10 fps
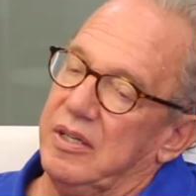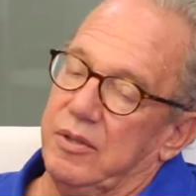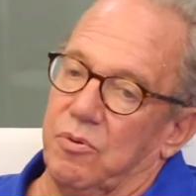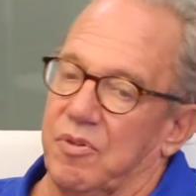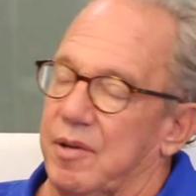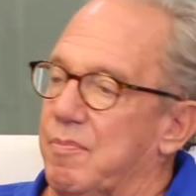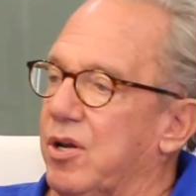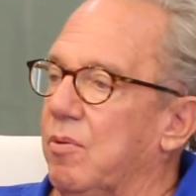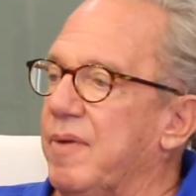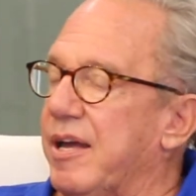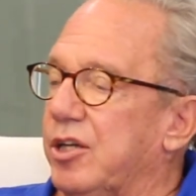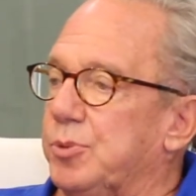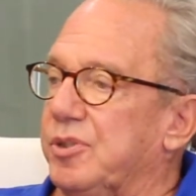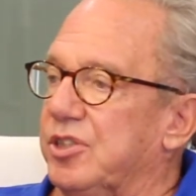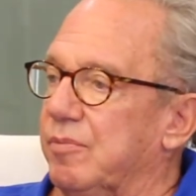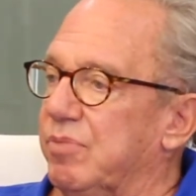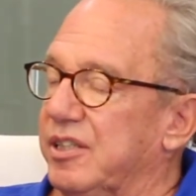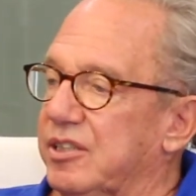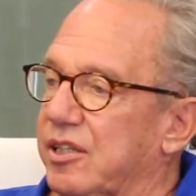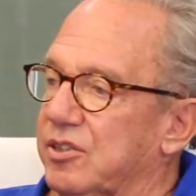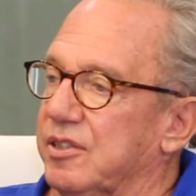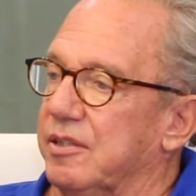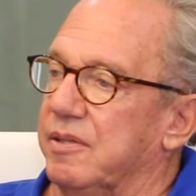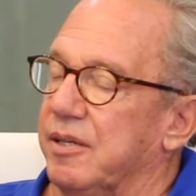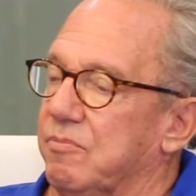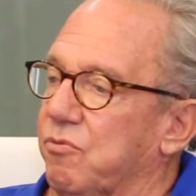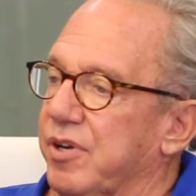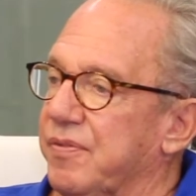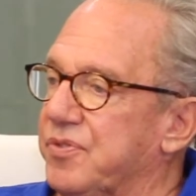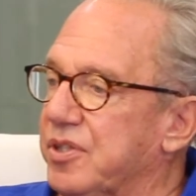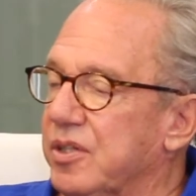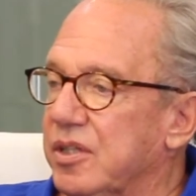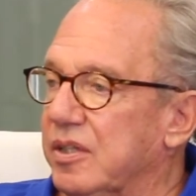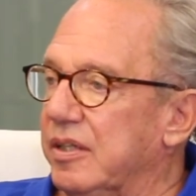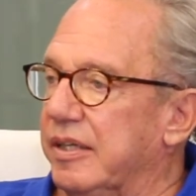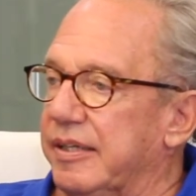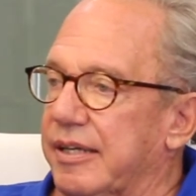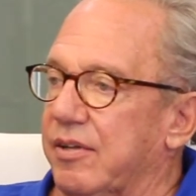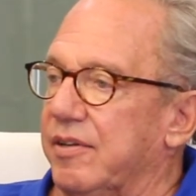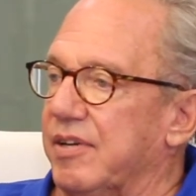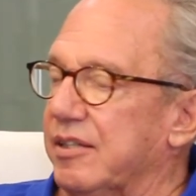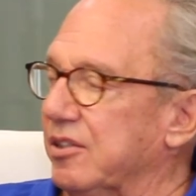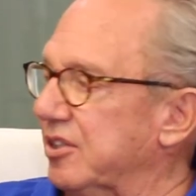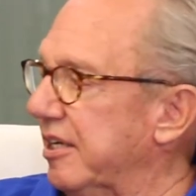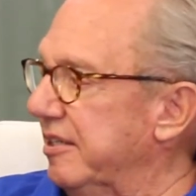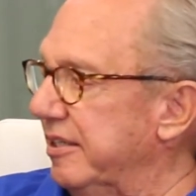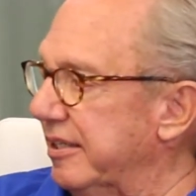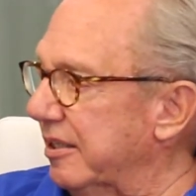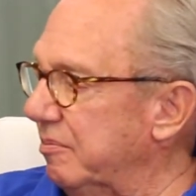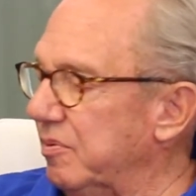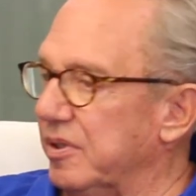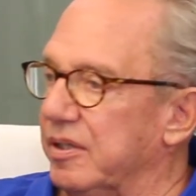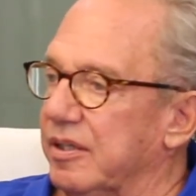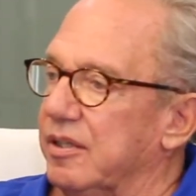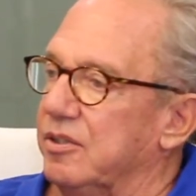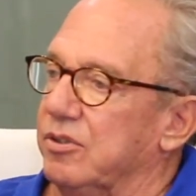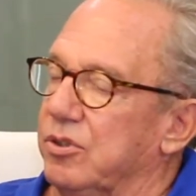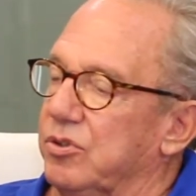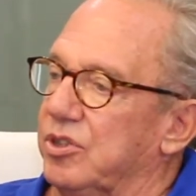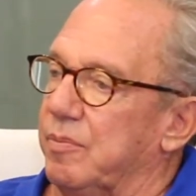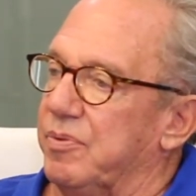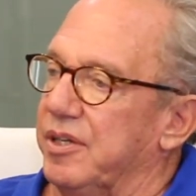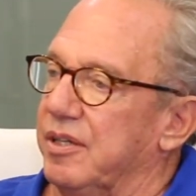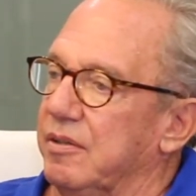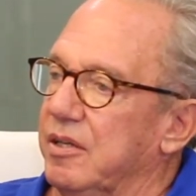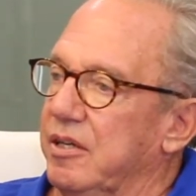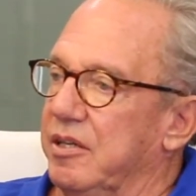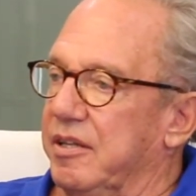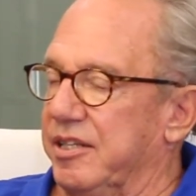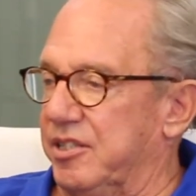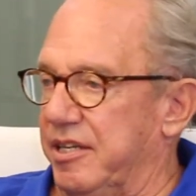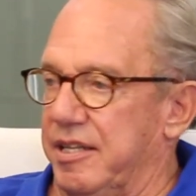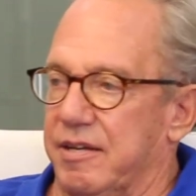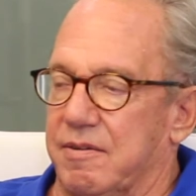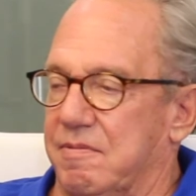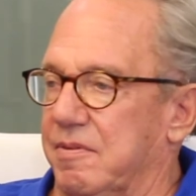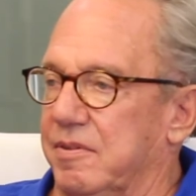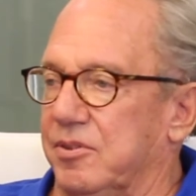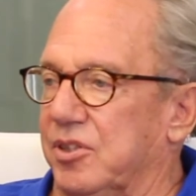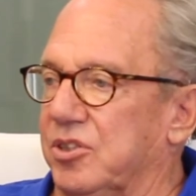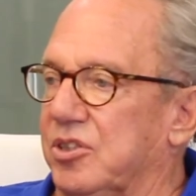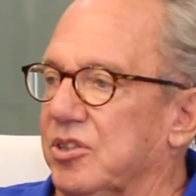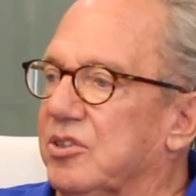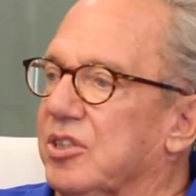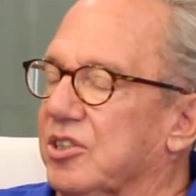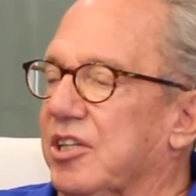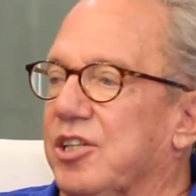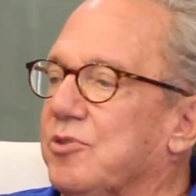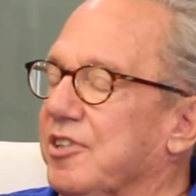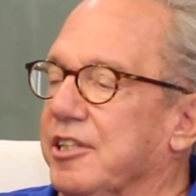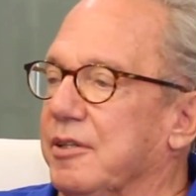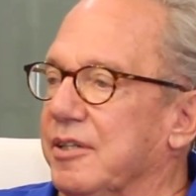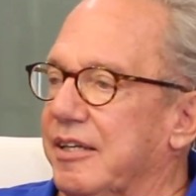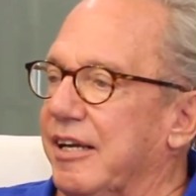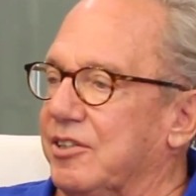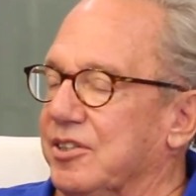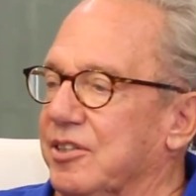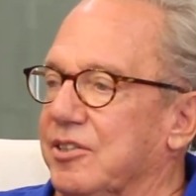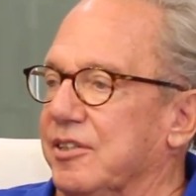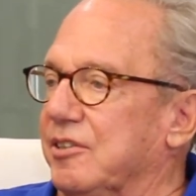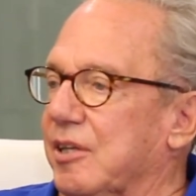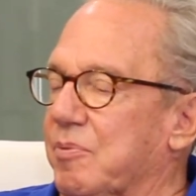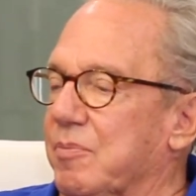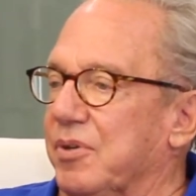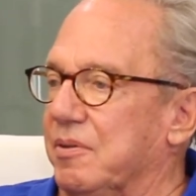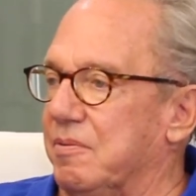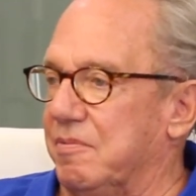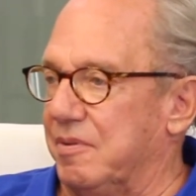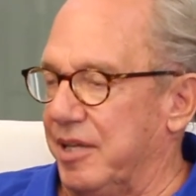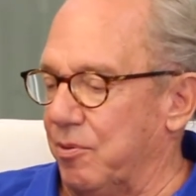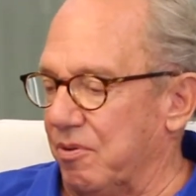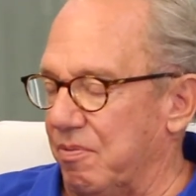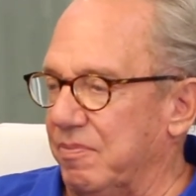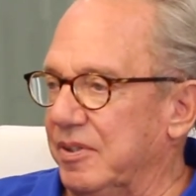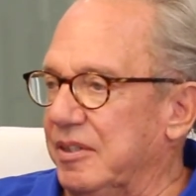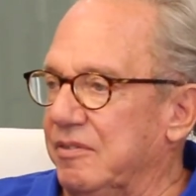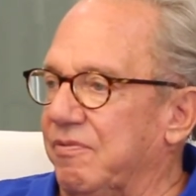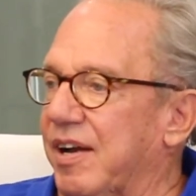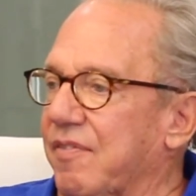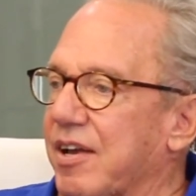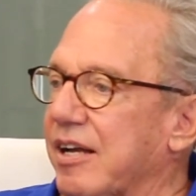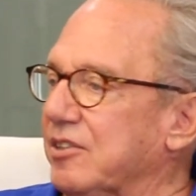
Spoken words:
Were they middle management someplace else and got riffed, and now they've got this idea to do something, and they say they successfully exited on something, but they were 5 guys